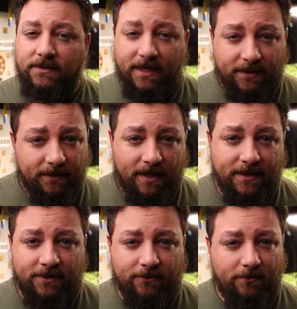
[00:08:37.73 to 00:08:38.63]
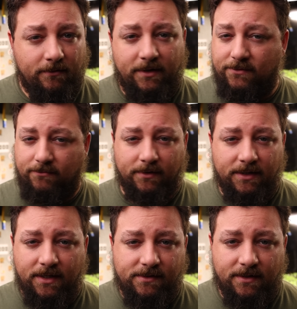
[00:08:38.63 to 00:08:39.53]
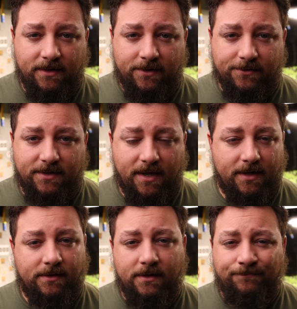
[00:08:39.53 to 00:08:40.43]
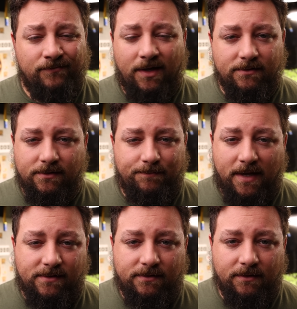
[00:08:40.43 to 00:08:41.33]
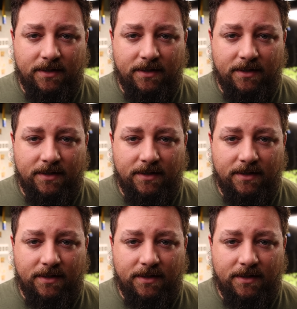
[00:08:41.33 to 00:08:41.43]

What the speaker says: the daily light integral is really easy to understand. It just basically